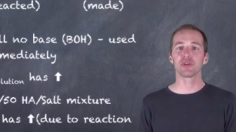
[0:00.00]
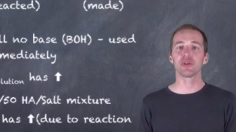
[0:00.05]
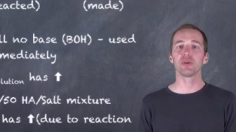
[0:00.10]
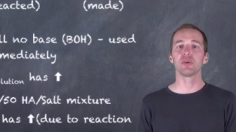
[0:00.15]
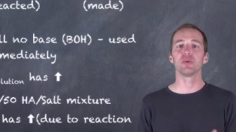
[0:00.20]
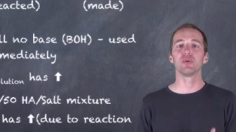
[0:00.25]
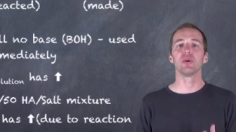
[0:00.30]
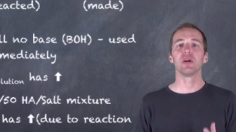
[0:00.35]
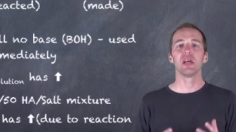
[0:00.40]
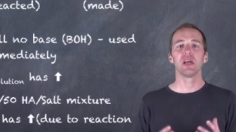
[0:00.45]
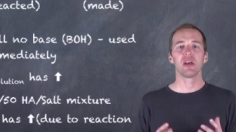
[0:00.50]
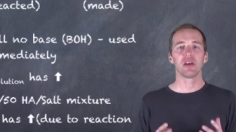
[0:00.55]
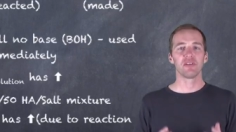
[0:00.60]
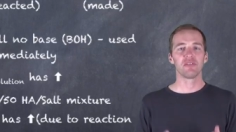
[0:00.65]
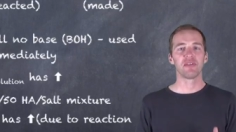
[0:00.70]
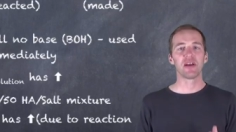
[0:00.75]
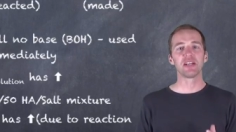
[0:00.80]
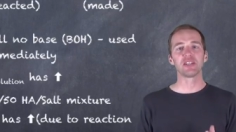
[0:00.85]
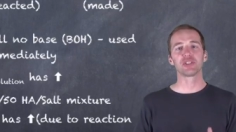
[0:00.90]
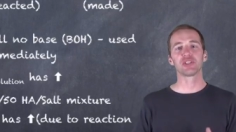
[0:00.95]
do,
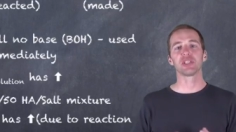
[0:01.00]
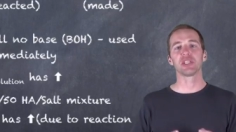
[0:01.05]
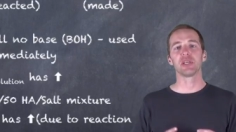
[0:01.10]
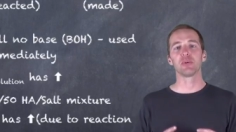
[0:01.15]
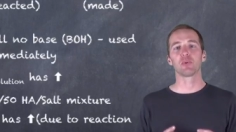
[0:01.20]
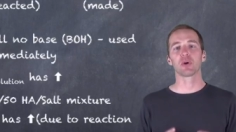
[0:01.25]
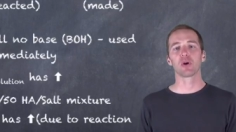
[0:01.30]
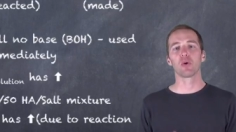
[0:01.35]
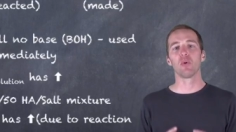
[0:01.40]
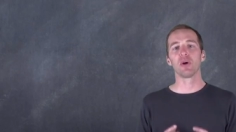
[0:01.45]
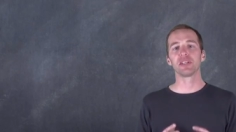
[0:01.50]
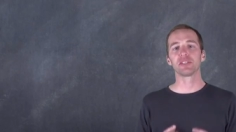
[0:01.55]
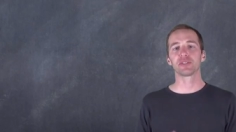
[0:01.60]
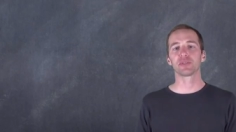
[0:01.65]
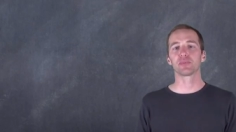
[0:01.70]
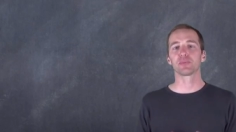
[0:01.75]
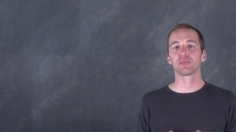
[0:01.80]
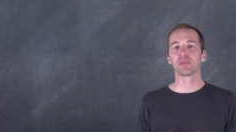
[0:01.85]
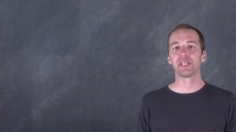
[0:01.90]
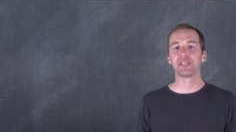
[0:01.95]
eventually we're going
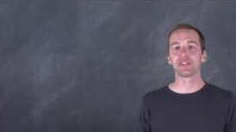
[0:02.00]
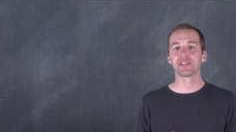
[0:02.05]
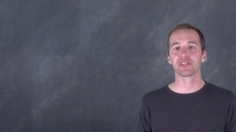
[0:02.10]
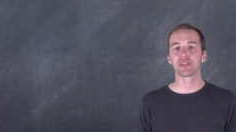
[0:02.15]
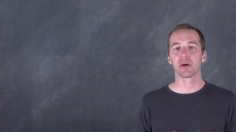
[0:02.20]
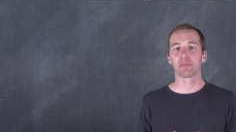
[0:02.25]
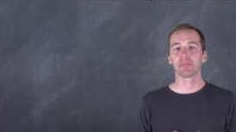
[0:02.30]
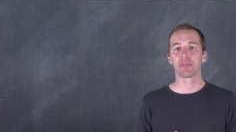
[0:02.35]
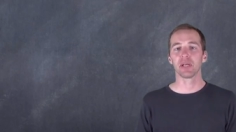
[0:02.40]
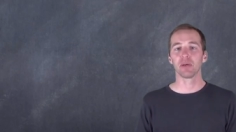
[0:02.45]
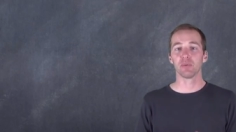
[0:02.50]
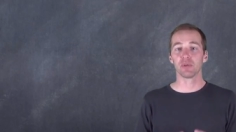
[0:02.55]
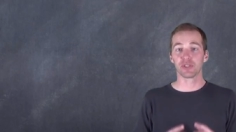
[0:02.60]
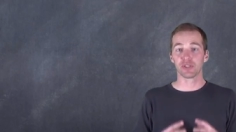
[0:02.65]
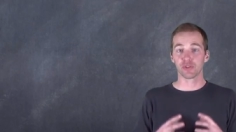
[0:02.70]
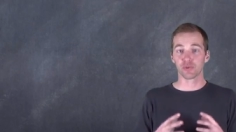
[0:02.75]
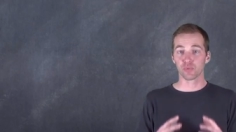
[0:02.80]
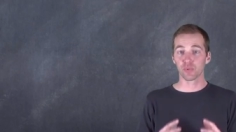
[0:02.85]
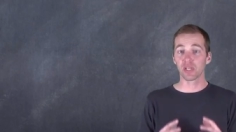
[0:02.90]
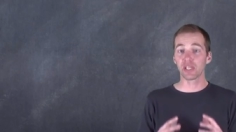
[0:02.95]
to reach something
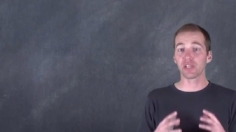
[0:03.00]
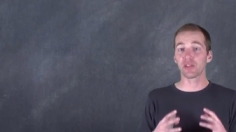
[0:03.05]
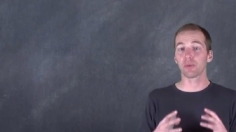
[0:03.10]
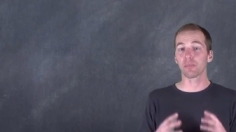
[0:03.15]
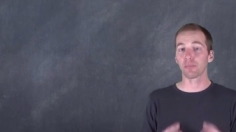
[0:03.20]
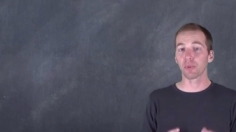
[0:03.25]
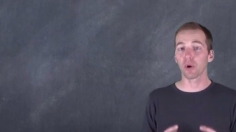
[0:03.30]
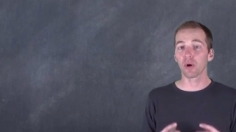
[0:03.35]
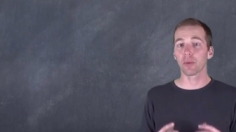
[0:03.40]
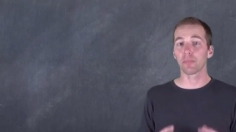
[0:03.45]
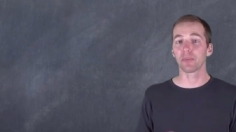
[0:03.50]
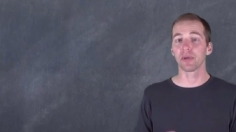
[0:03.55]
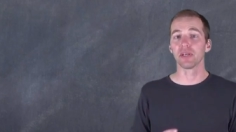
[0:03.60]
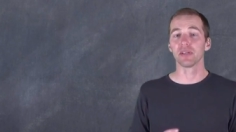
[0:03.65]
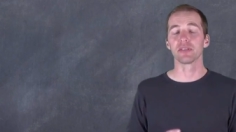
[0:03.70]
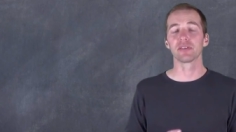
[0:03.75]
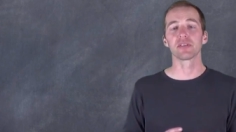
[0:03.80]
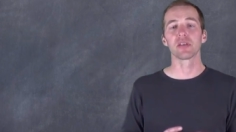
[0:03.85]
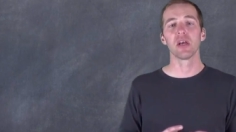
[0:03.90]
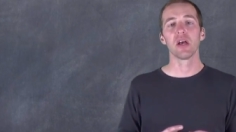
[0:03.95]
which is really the
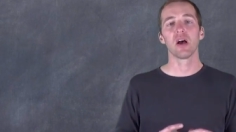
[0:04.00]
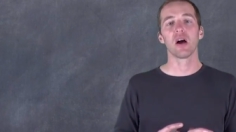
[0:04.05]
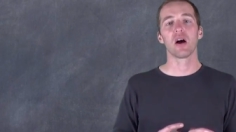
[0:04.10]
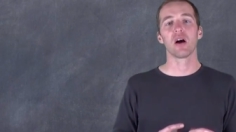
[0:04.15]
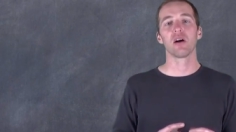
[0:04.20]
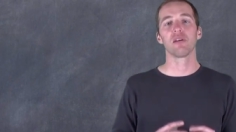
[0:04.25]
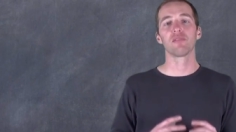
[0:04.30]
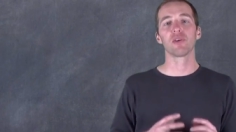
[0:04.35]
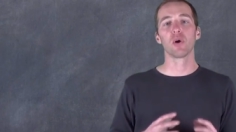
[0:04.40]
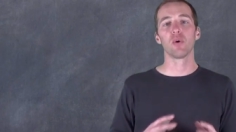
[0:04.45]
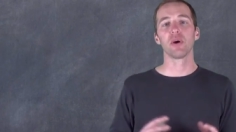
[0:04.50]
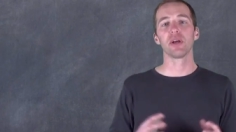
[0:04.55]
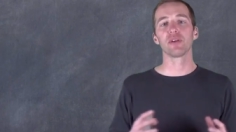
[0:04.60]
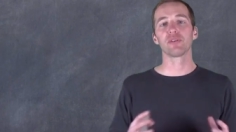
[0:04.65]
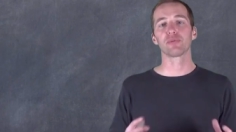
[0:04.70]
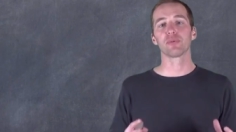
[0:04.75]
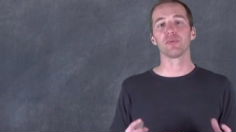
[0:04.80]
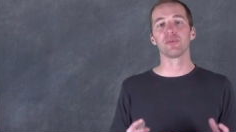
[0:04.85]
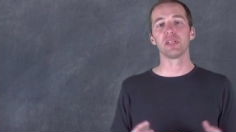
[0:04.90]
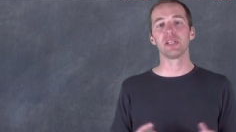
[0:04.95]
purpose of
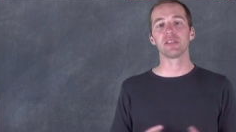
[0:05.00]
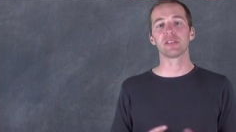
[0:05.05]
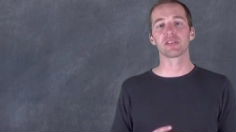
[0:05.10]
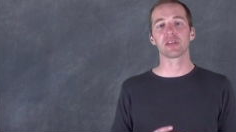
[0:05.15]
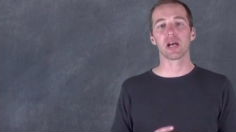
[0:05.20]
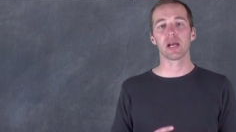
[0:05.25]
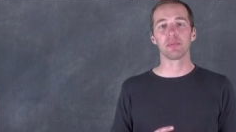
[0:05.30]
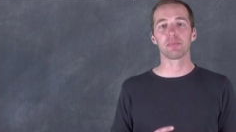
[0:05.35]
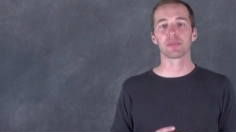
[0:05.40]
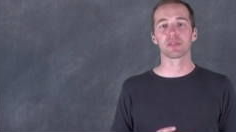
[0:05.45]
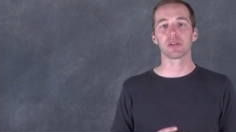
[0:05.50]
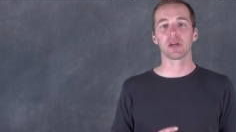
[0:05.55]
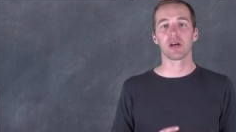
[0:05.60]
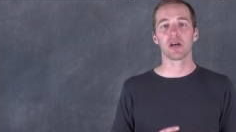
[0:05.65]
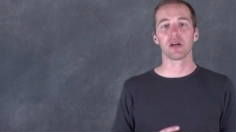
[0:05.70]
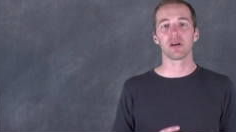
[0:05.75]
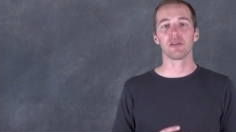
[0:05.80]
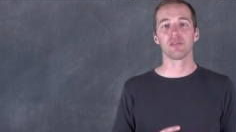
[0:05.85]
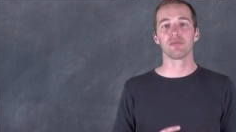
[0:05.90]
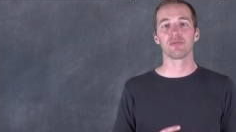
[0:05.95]
going through these types
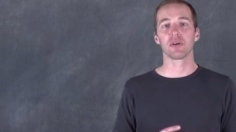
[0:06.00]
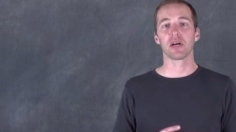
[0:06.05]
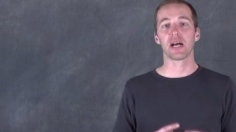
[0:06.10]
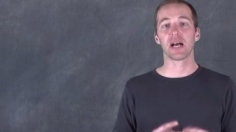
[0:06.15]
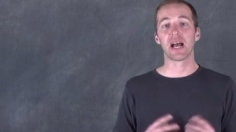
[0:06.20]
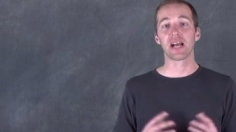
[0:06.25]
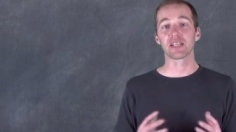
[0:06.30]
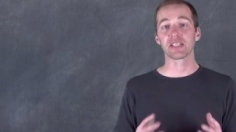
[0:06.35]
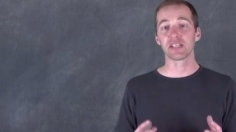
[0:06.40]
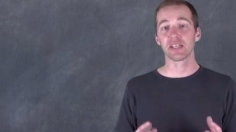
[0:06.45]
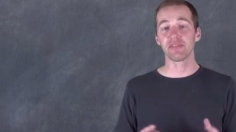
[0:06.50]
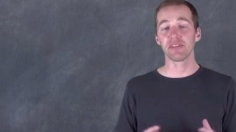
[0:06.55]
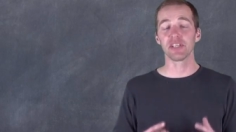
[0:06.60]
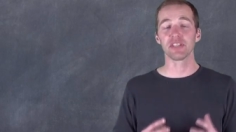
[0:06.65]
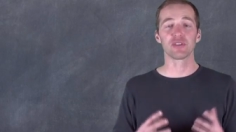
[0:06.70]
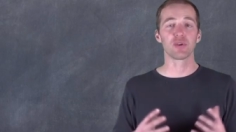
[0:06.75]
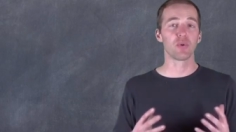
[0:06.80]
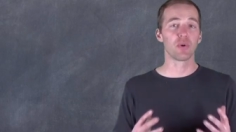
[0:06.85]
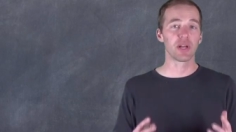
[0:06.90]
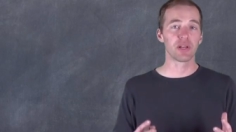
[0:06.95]
of uh,
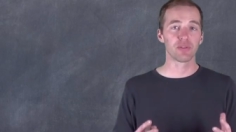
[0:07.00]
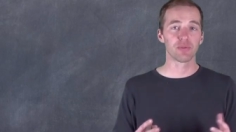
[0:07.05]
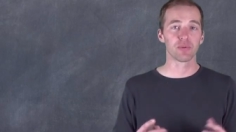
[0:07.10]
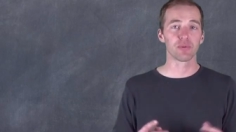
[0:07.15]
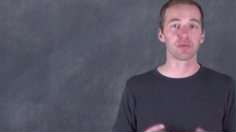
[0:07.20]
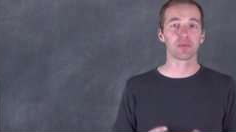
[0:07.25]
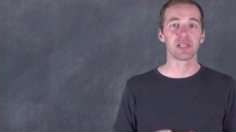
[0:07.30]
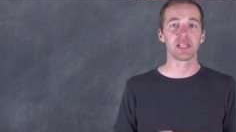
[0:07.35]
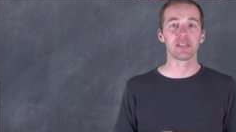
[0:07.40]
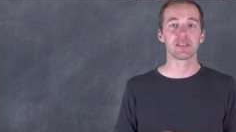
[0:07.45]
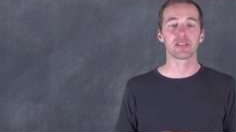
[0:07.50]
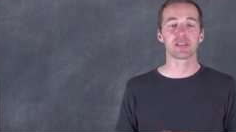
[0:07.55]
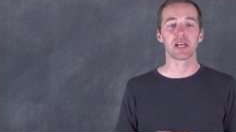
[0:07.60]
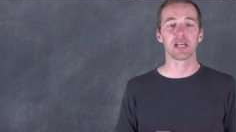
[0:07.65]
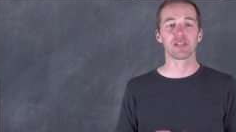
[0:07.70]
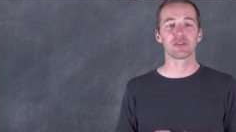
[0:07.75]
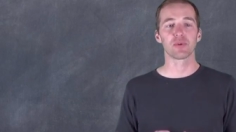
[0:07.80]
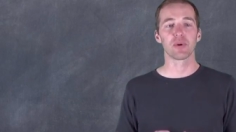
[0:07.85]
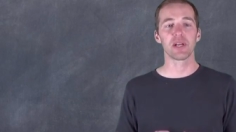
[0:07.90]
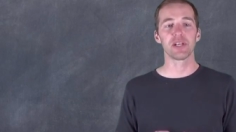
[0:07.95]
activities, going through these
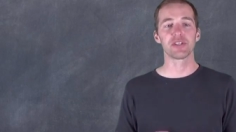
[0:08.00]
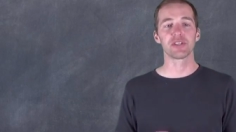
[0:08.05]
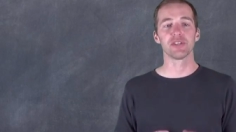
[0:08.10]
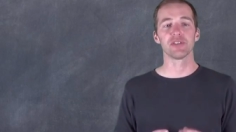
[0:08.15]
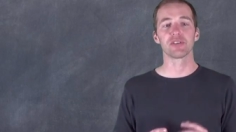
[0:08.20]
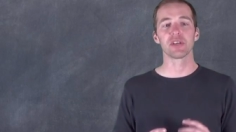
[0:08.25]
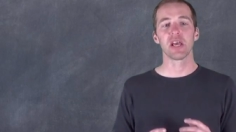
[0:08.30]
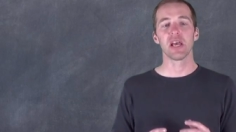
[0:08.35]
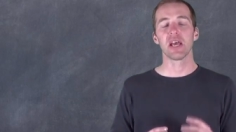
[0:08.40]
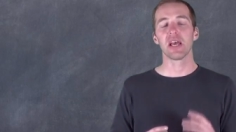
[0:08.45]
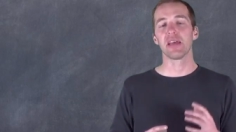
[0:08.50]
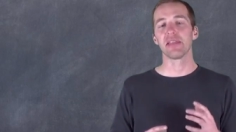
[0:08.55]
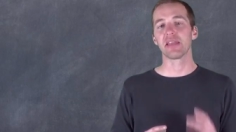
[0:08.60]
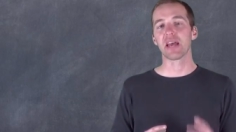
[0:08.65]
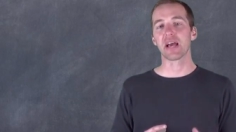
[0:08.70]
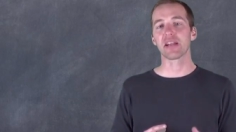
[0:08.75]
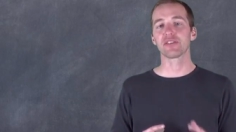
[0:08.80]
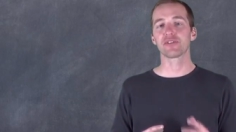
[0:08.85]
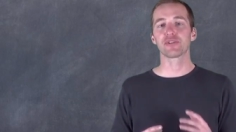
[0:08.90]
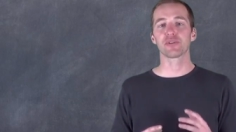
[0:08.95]
titrations,
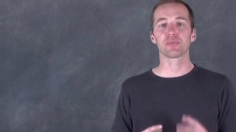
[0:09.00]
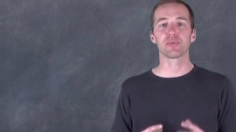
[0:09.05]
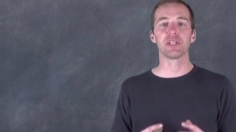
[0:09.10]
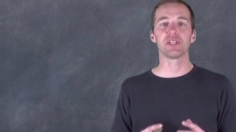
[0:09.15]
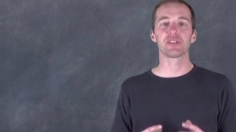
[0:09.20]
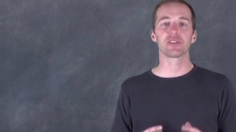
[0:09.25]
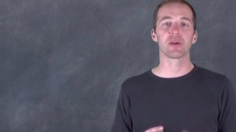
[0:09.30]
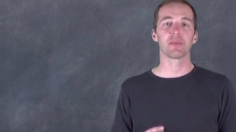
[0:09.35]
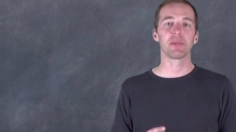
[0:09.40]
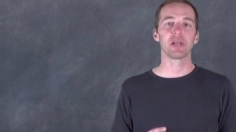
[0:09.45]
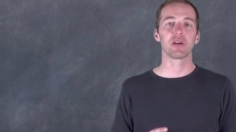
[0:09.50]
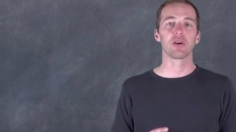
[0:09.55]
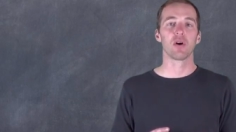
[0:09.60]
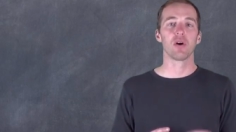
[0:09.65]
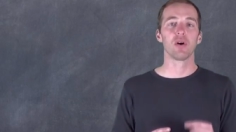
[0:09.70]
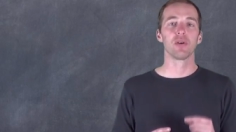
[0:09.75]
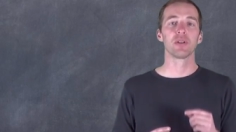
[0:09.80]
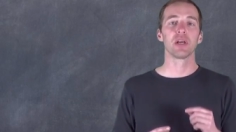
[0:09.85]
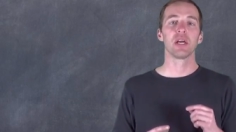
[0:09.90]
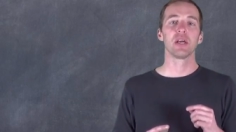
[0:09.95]
and that is to reach something
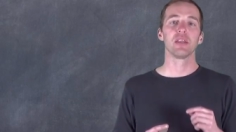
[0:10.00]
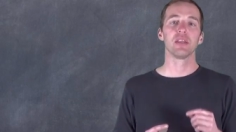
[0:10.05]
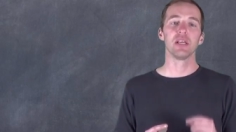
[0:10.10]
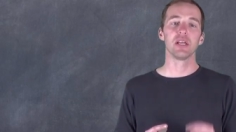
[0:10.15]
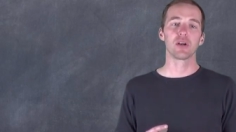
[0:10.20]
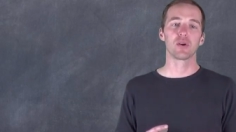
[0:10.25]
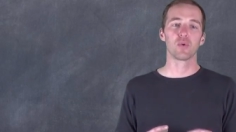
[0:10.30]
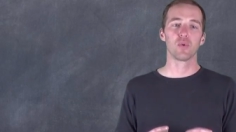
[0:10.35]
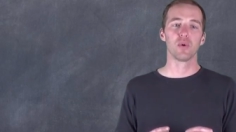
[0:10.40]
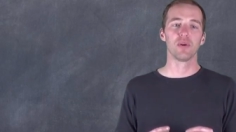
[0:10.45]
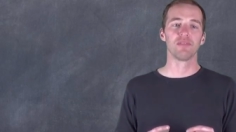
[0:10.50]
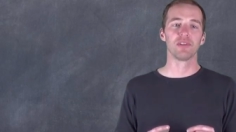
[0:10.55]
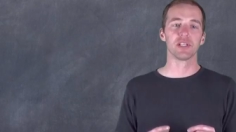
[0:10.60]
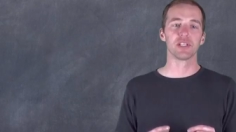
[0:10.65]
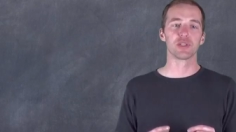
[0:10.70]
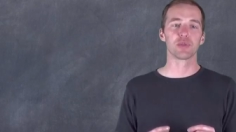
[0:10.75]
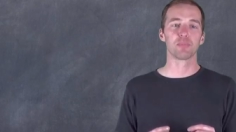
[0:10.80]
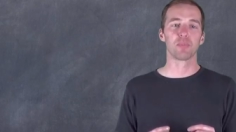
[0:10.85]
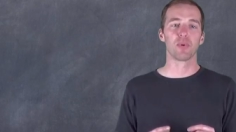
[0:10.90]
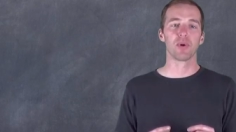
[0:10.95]
called the
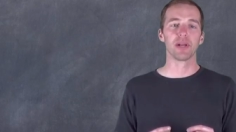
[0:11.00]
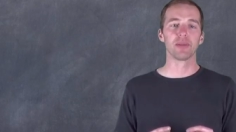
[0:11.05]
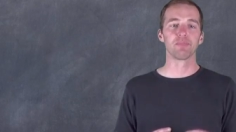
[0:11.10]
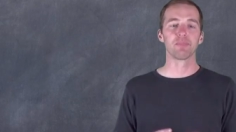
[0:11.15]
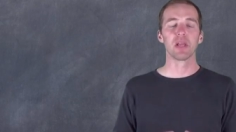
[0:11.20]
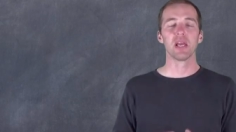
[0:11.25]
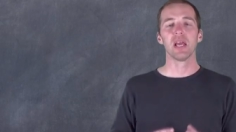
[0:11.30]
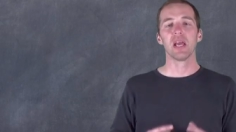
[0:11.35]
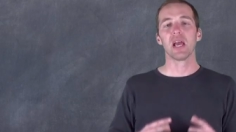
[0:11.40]
equivalence point.